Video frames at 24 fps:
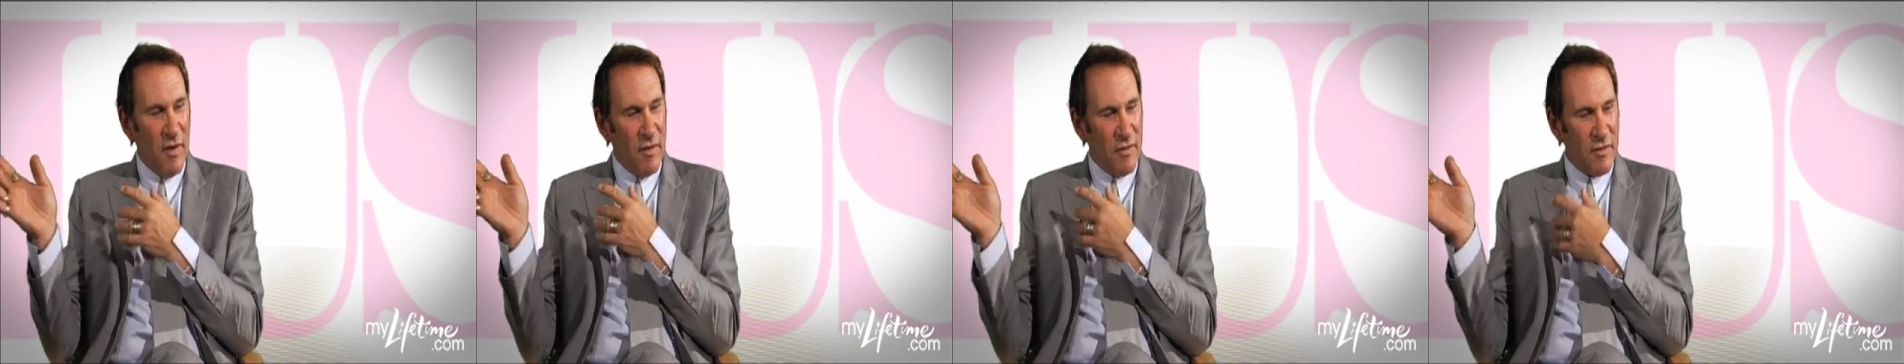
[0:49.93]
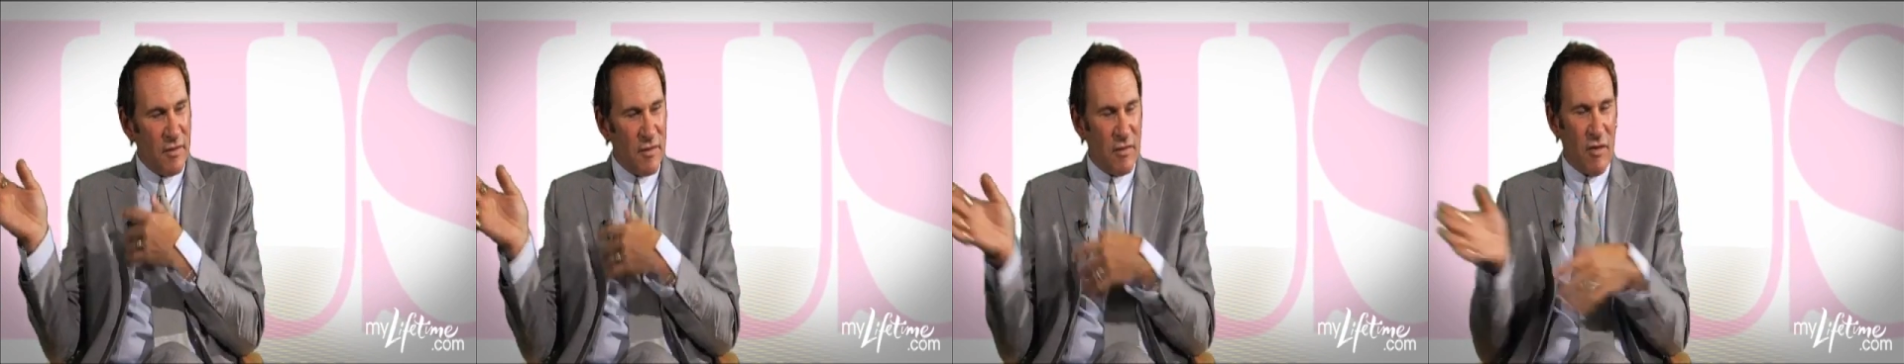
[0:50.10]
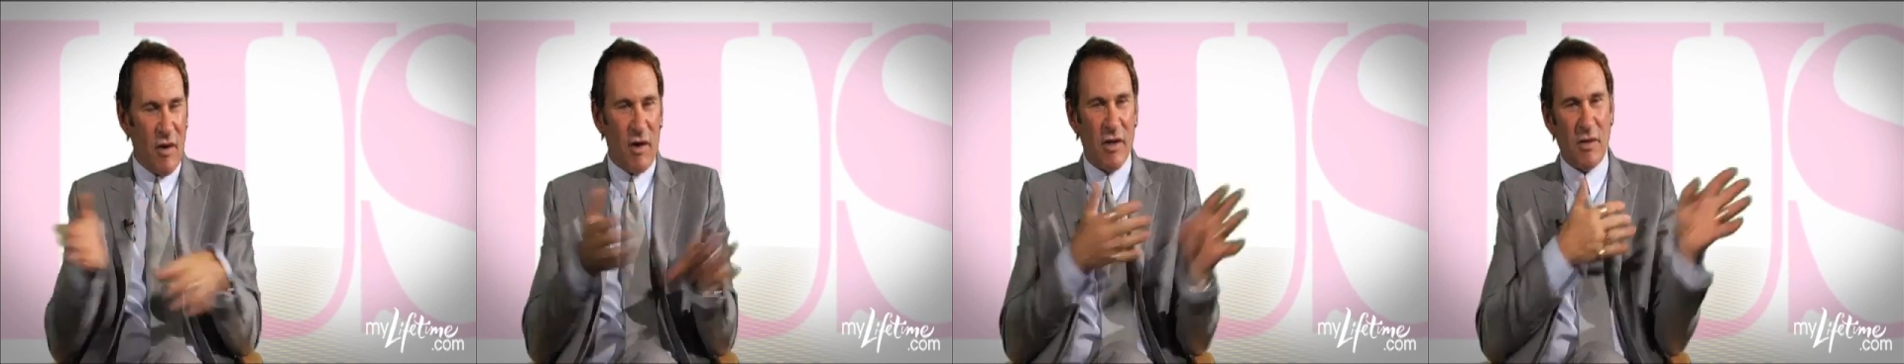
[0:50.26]

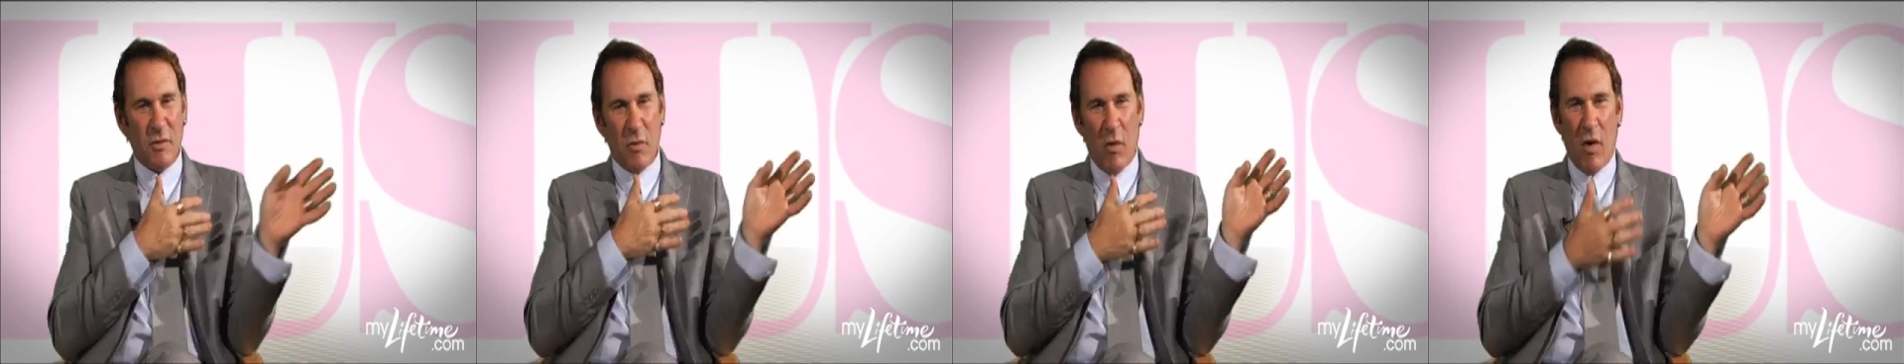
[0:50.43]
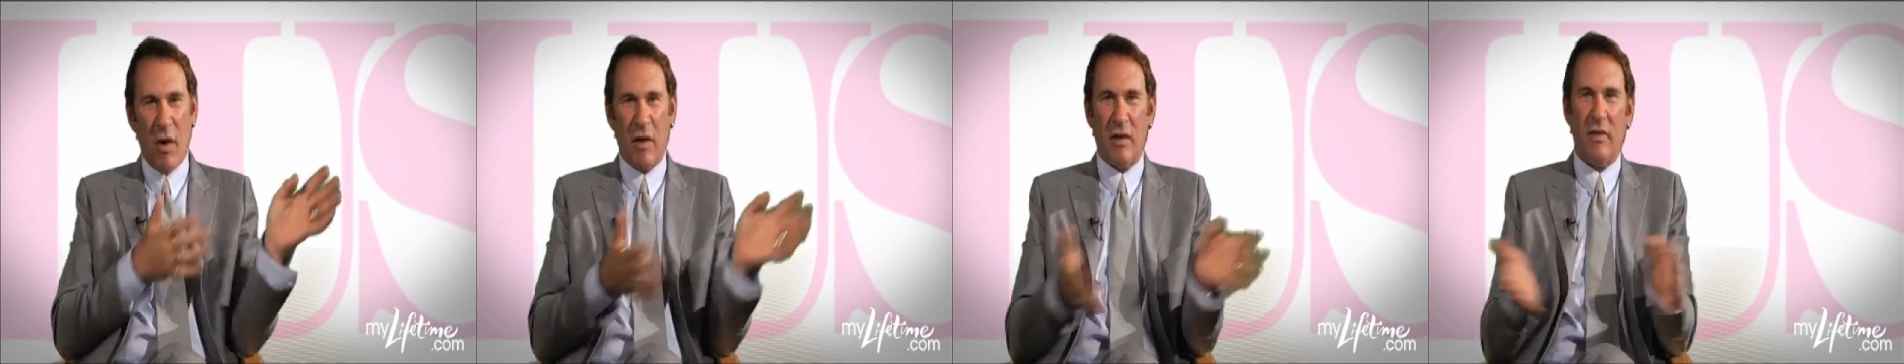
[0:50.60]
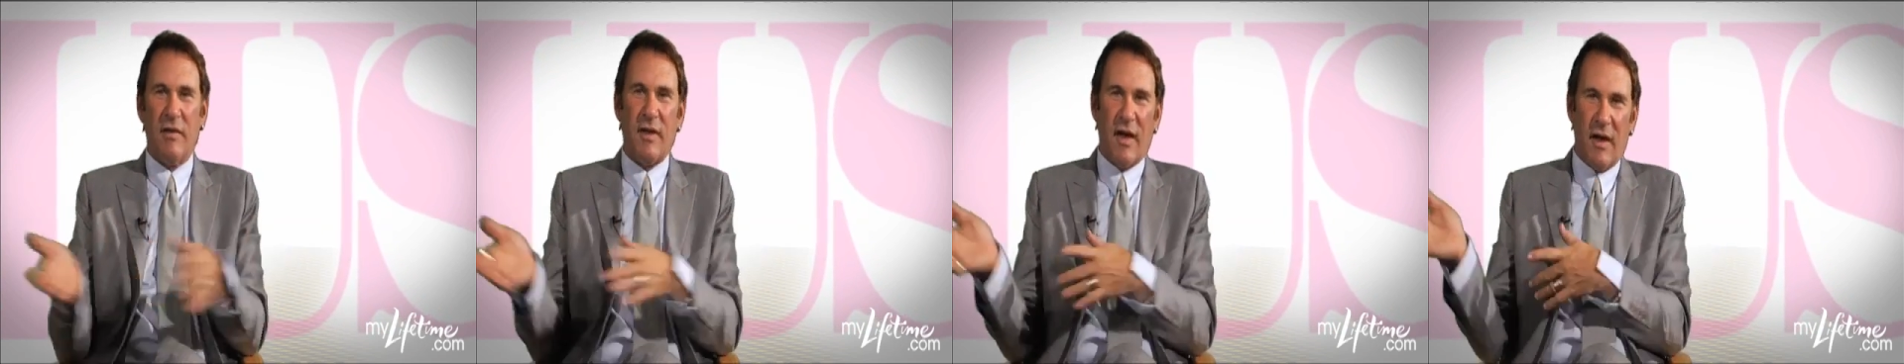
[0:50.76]
stars
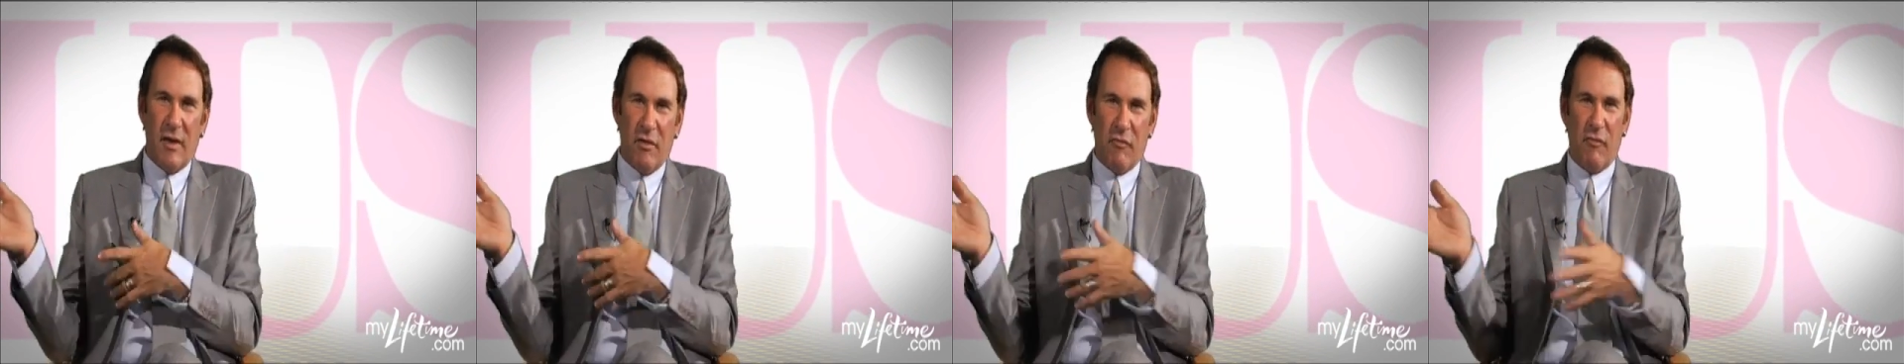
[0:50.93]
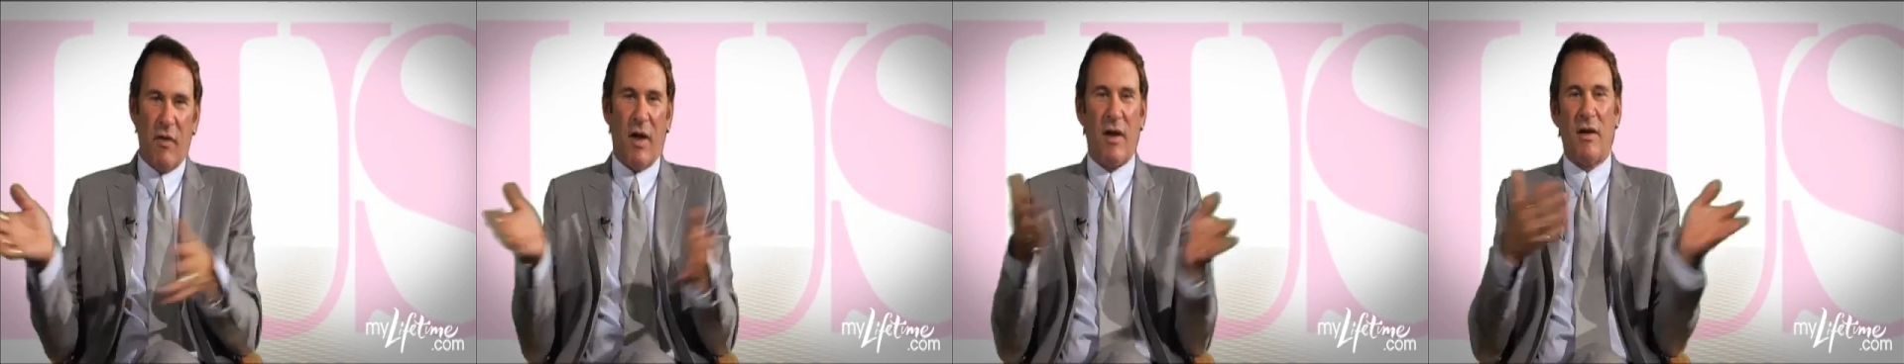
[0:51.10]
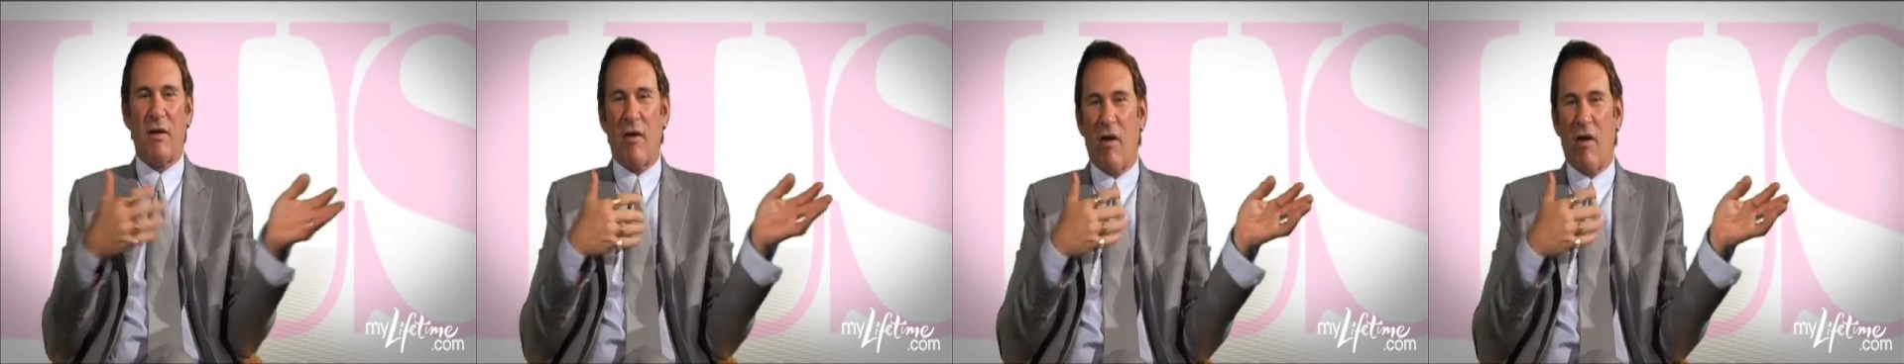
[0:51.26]
walking down a red